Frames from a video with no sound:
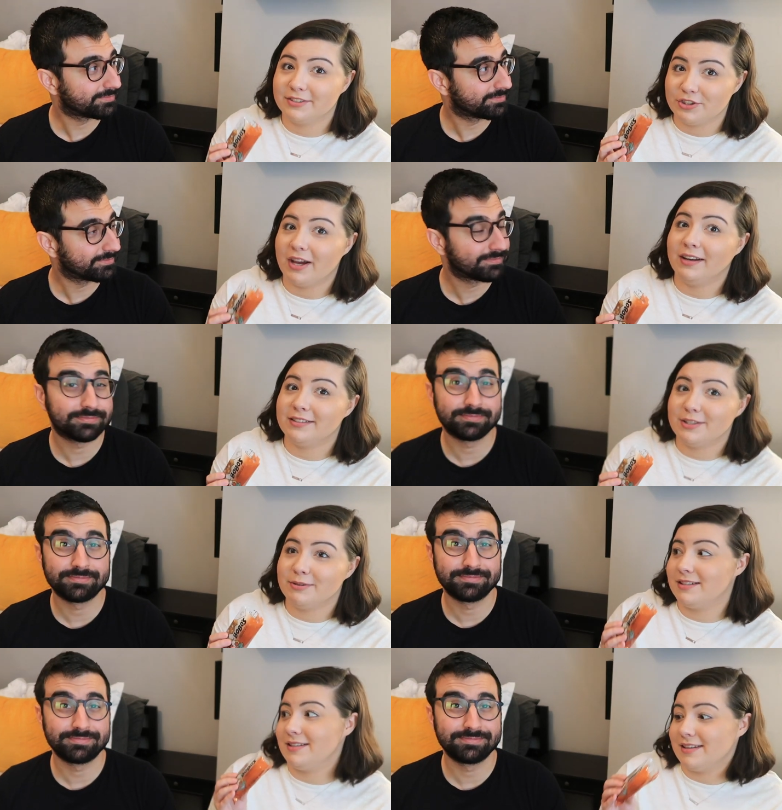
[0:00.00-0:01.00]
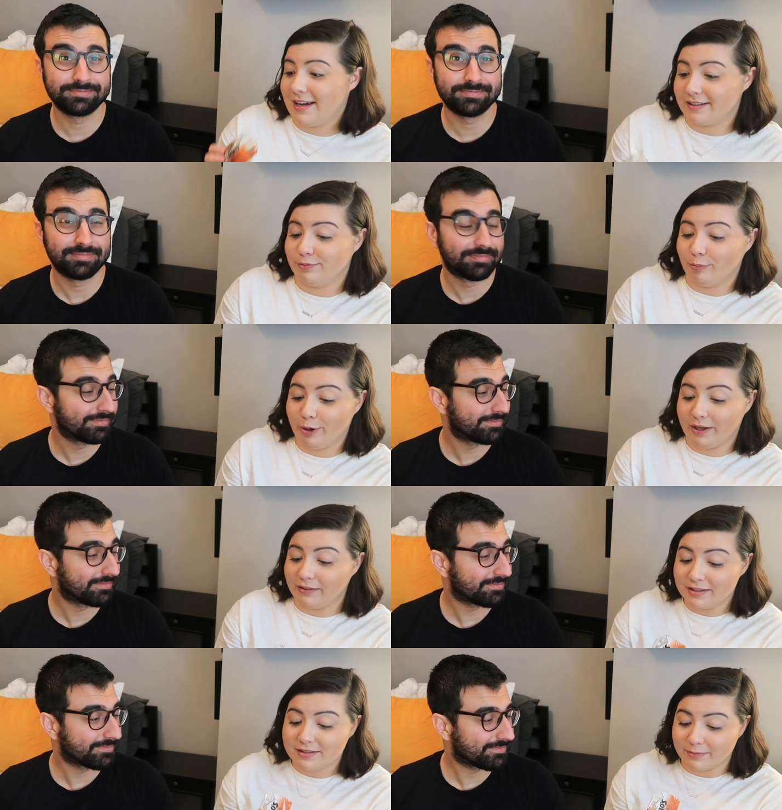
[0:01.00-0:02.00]
Speaker 1: Shout out to USA Snax for
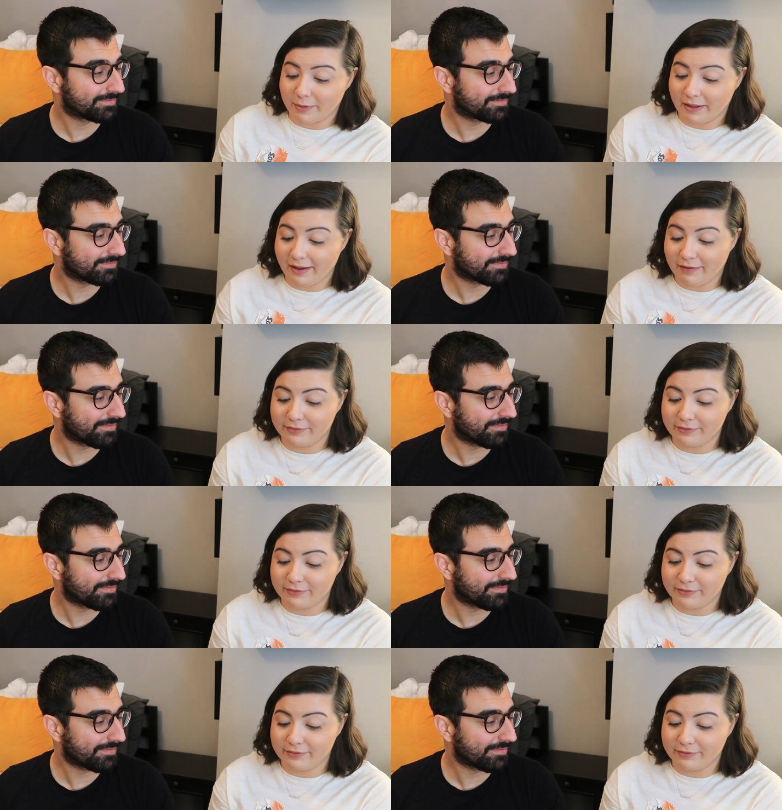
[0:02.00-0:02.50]
bringing this into my life.